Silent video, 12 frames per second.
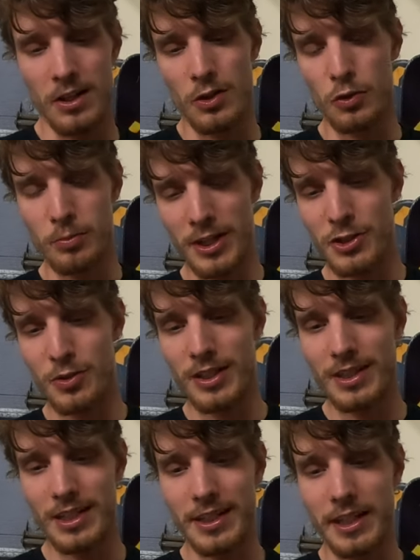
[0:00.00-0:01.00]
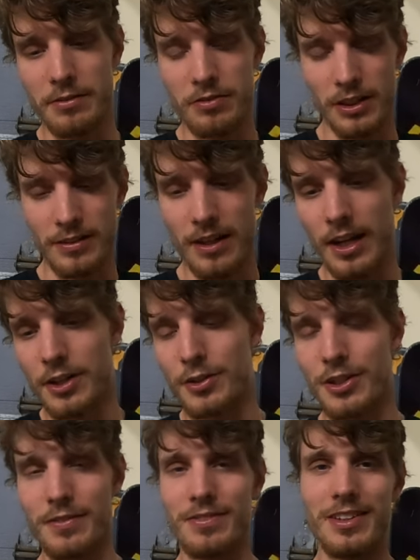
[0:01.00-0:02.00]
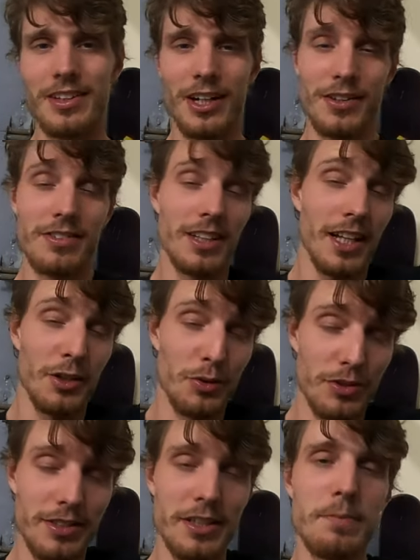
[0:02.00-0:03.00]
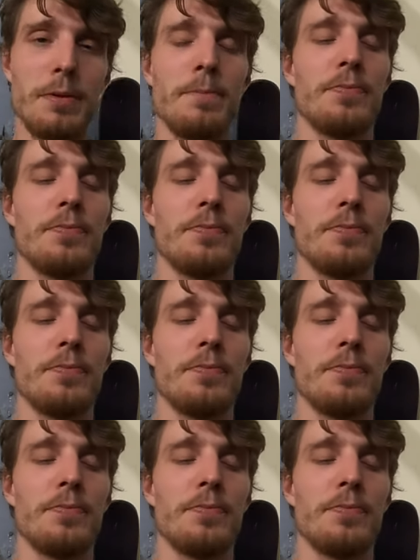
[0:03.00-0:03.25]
do my training and I feel tired un until I go to sleep.